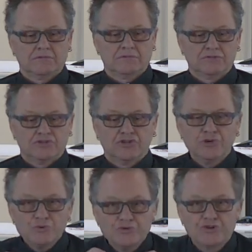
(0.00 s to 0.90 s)

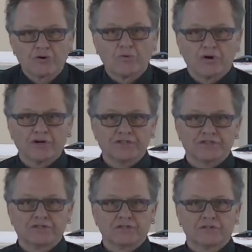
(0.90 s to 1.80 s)
Choose your words
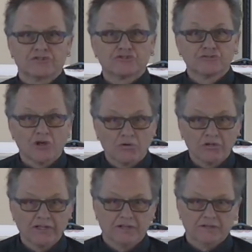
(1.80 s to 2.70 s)

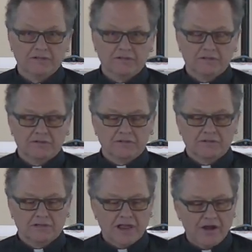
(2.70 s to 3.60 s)
slowly,
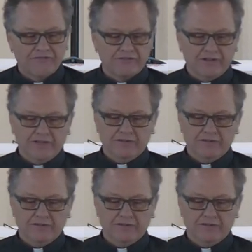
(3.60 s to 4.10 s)
carefully.